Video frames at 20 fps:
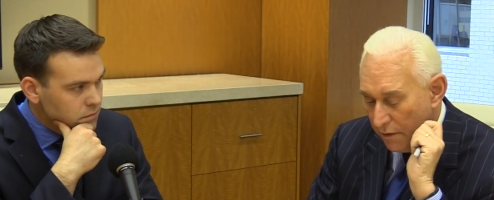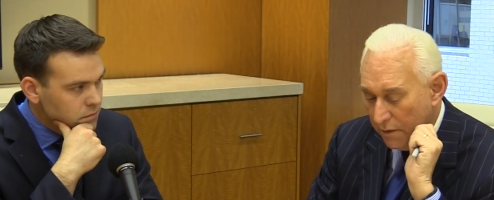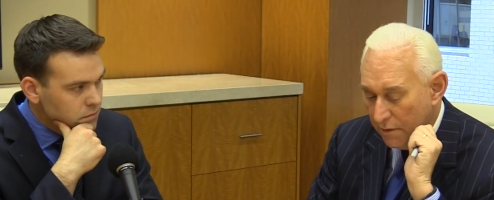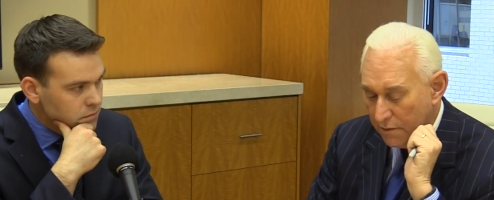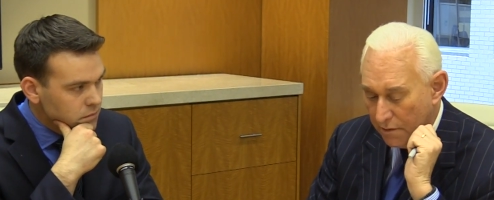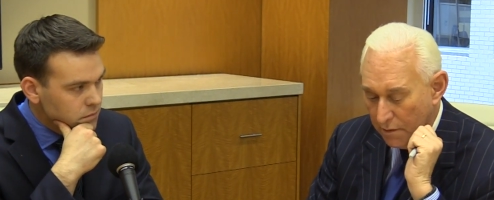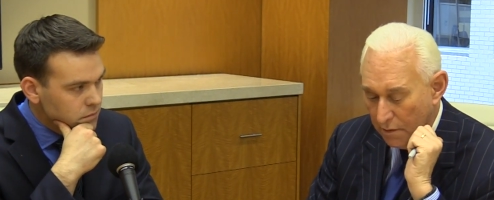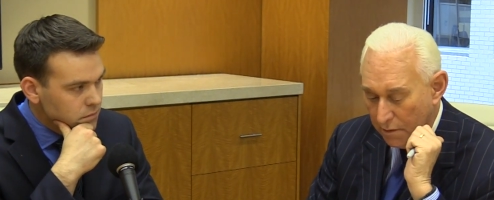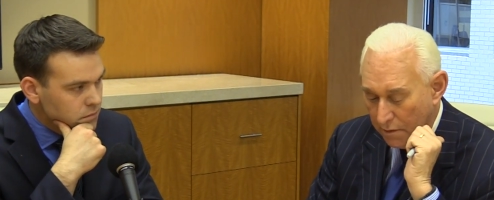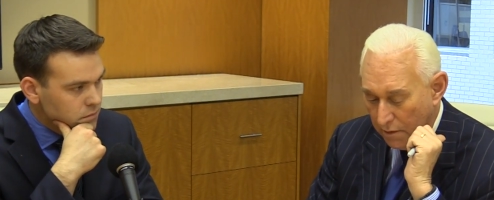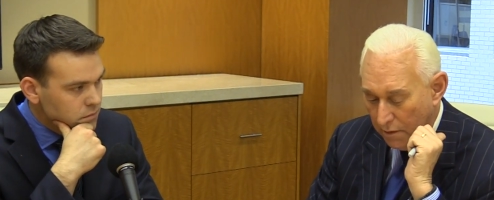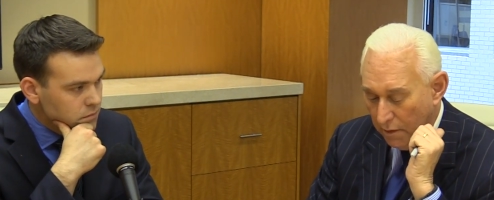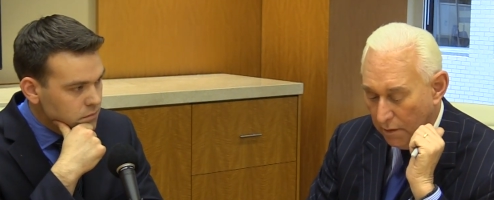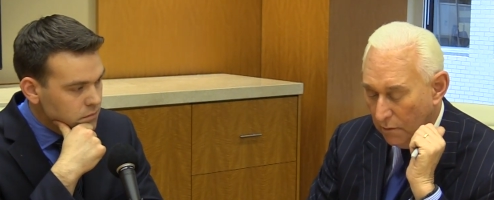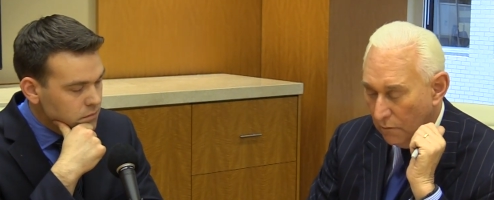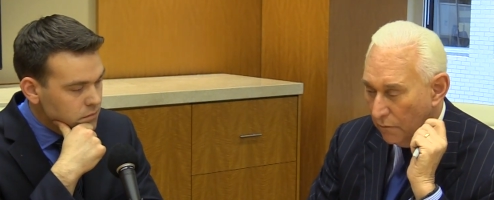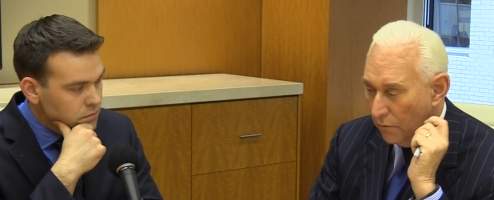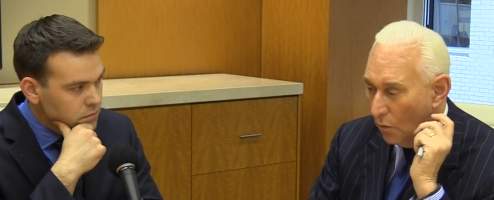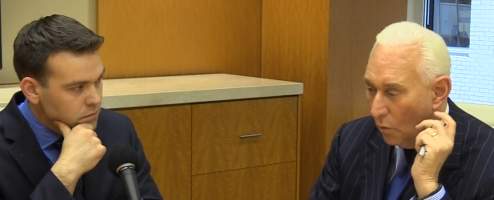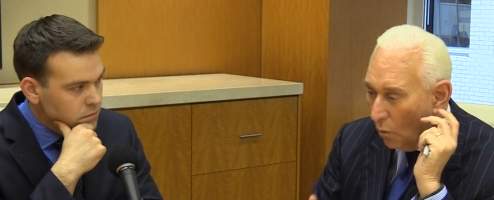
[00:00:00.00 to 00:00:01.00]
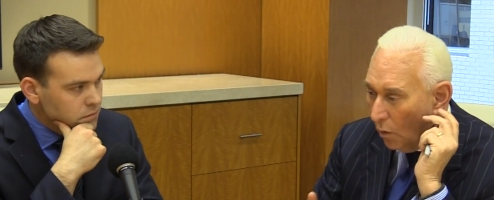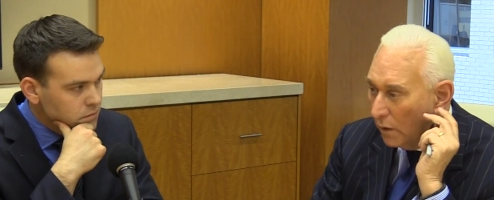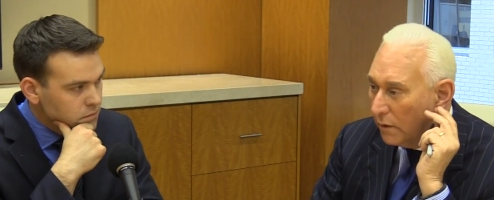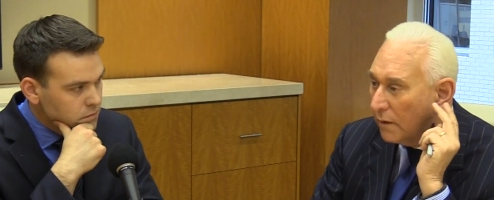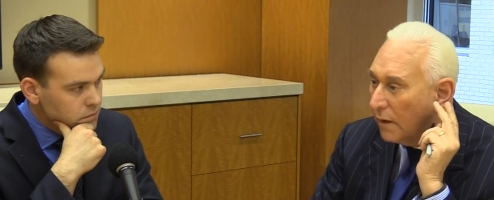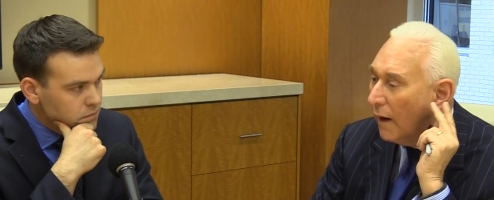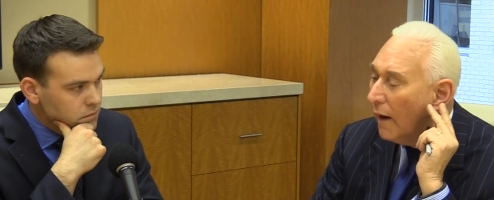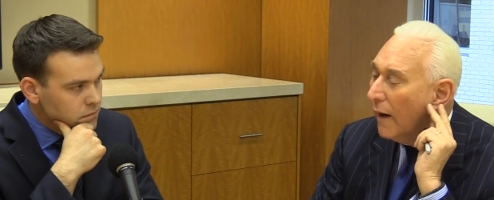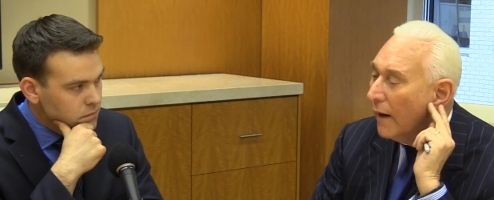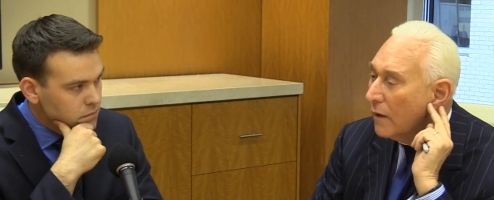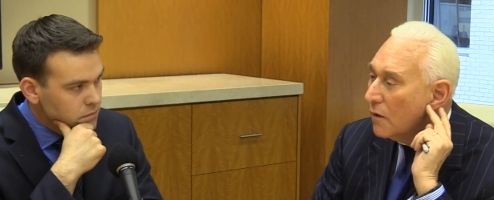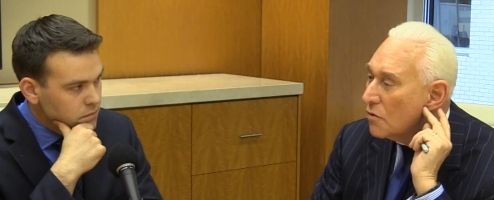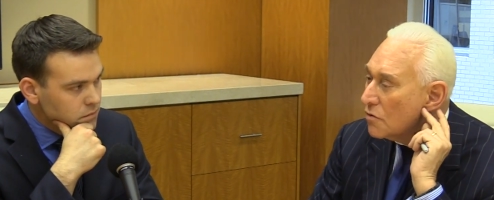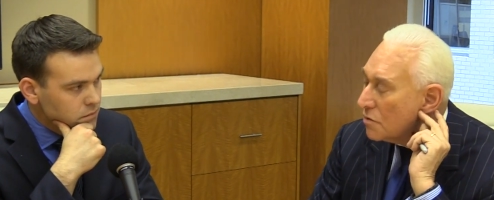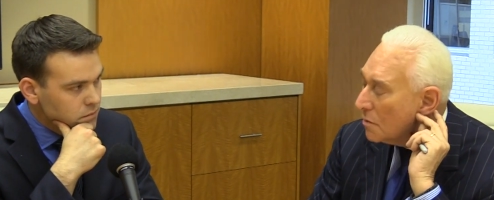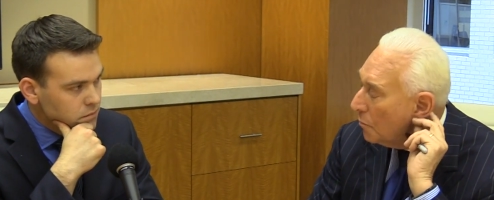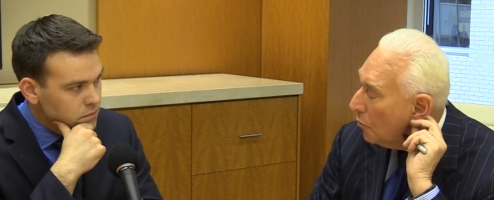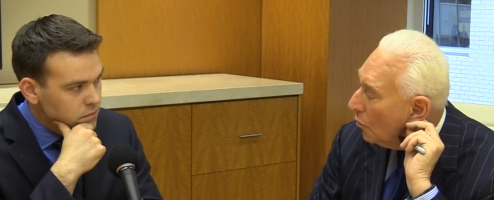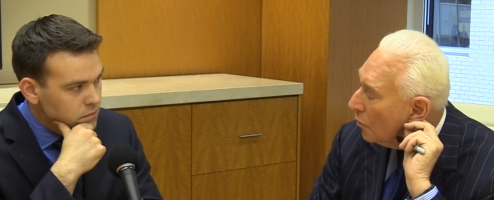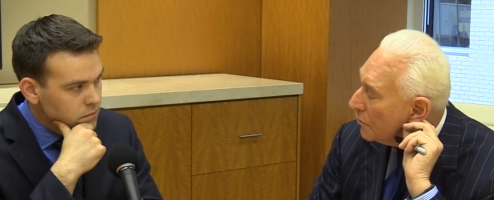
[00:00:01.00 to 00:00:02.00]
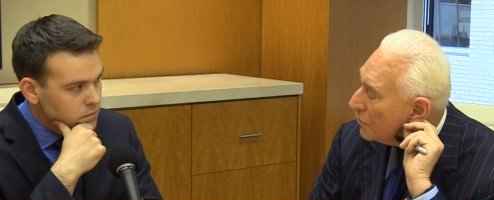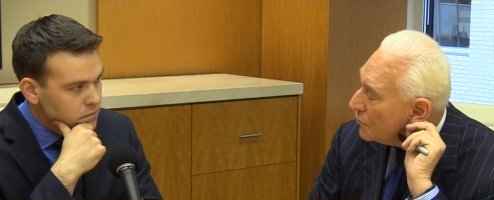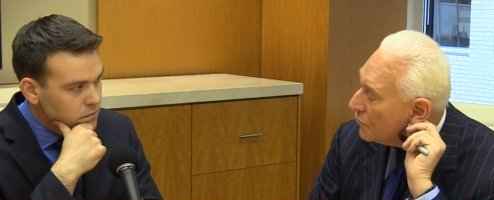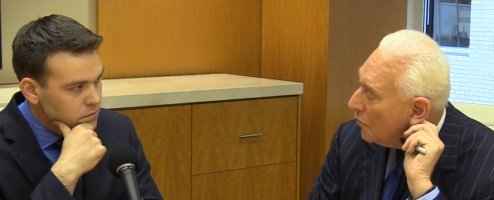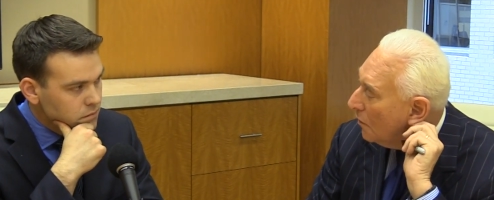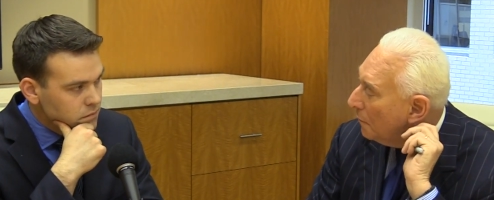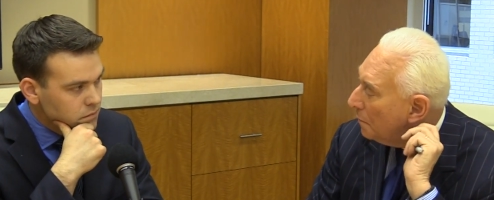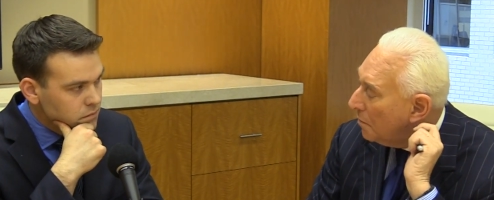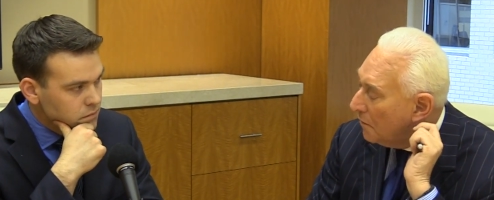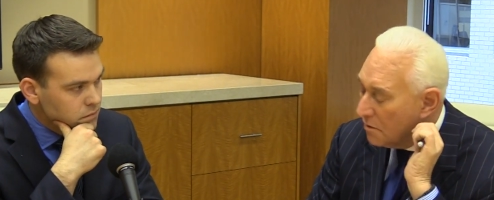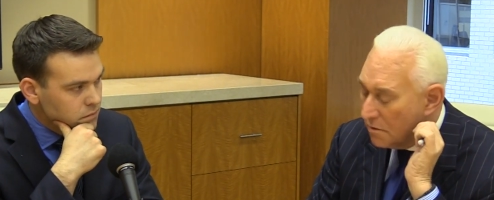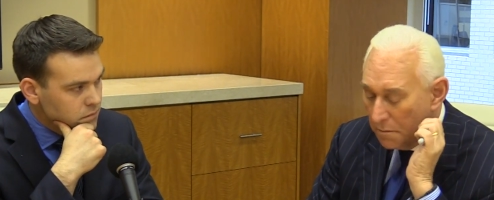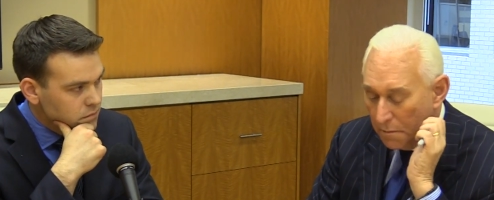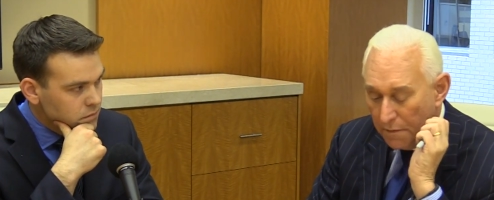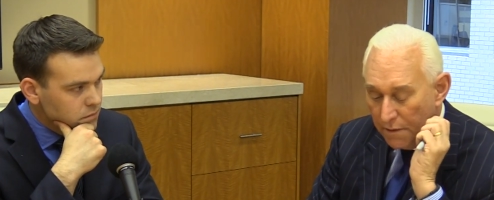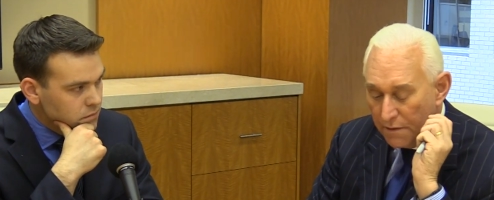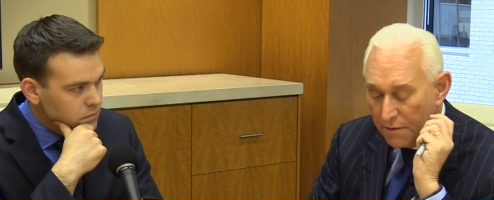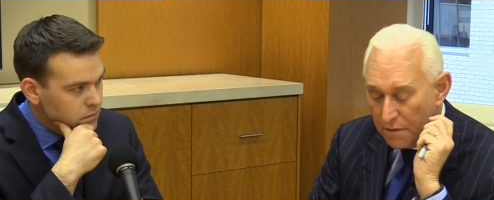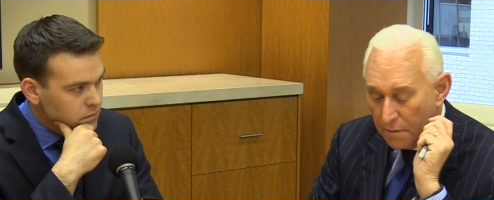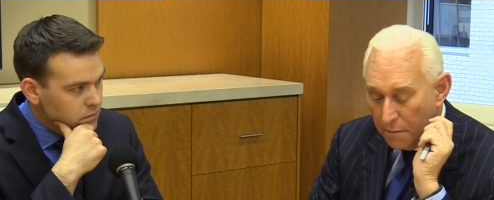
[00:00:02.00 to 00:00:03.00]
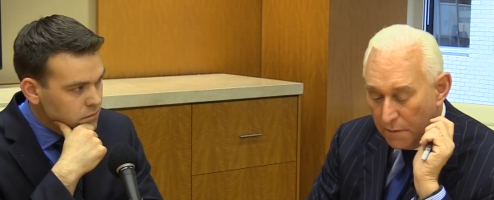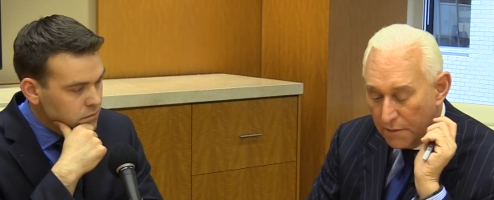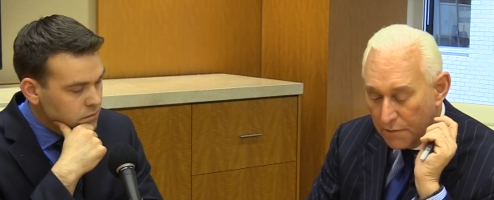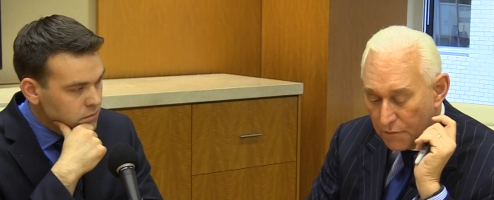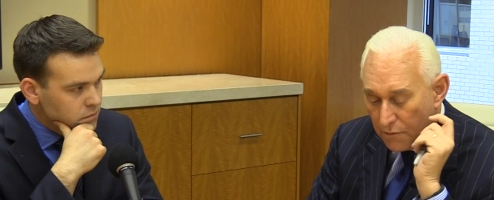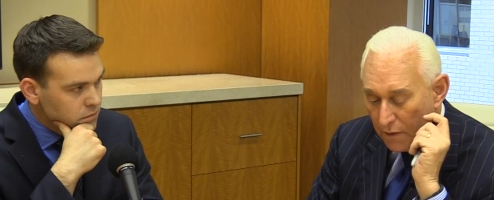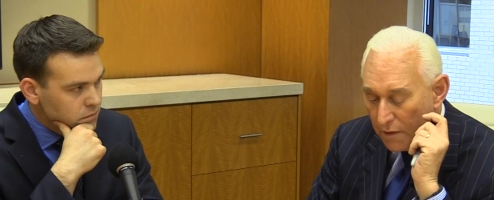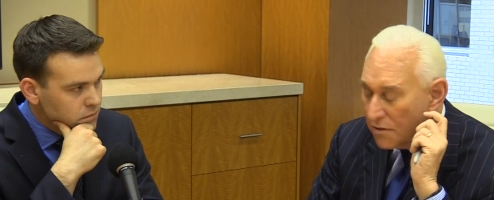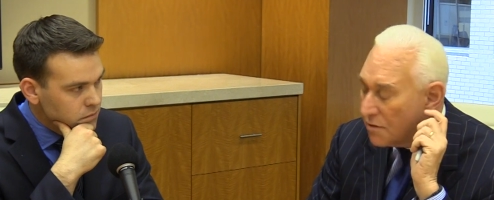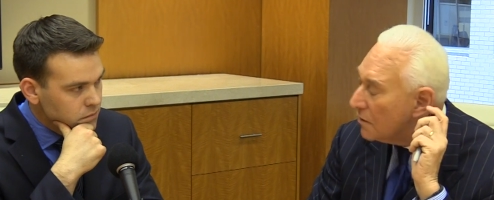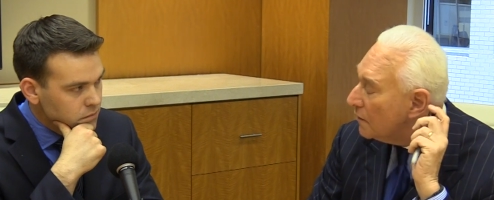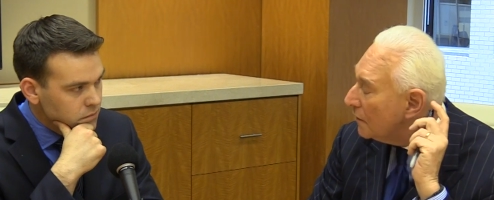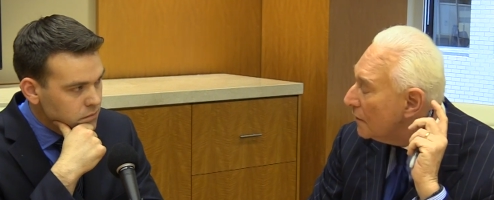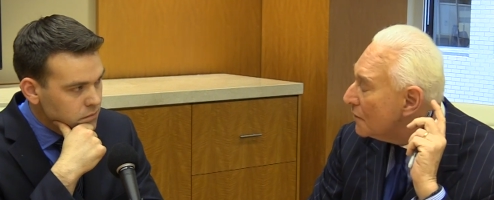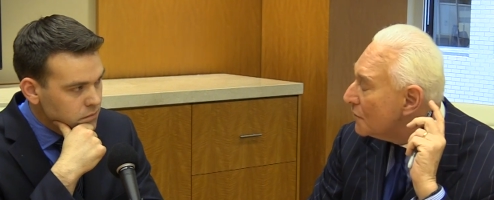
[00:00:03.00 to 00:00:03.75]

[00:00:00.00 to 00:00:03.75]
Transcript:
Speaker 1: is that the one guy who supports Trumpism in this administration